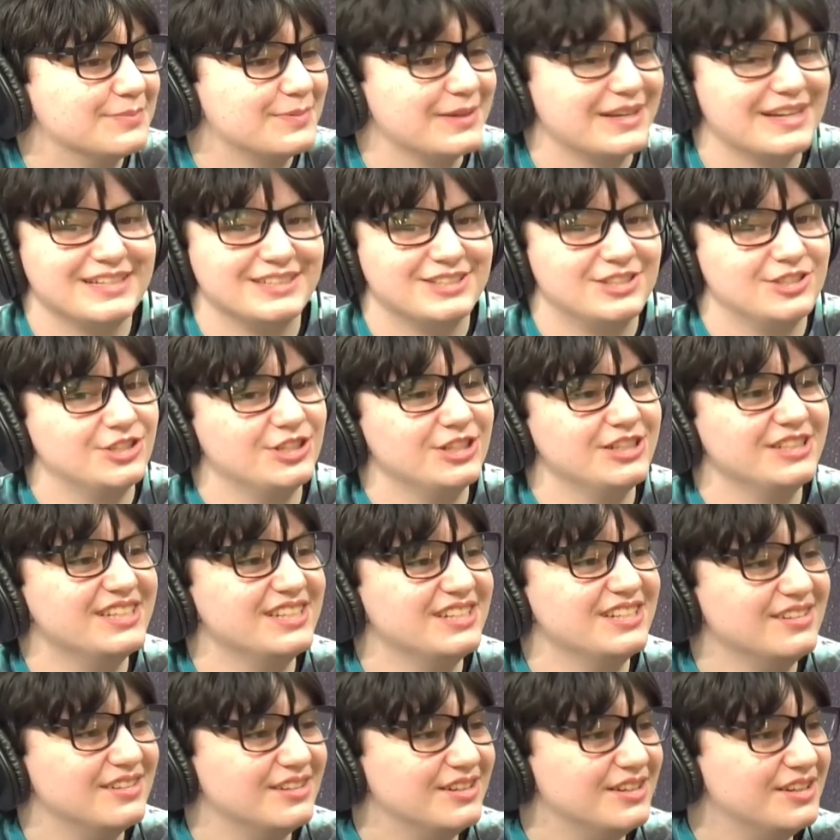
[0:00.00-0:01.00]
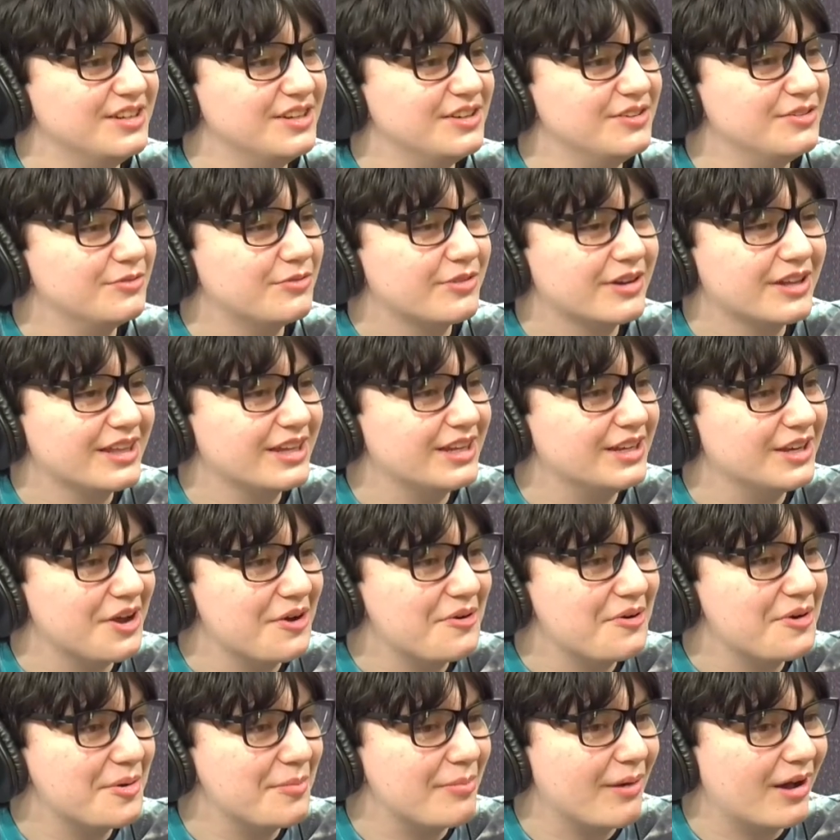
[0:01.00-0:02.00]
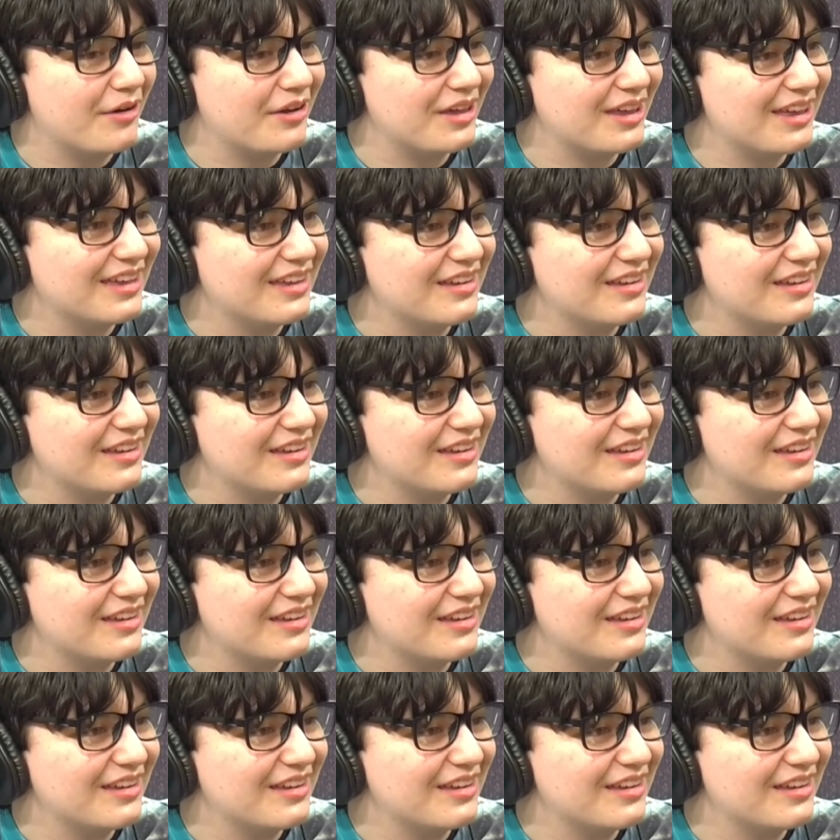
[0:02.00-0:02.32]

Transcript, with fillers: because she didn't really know about it.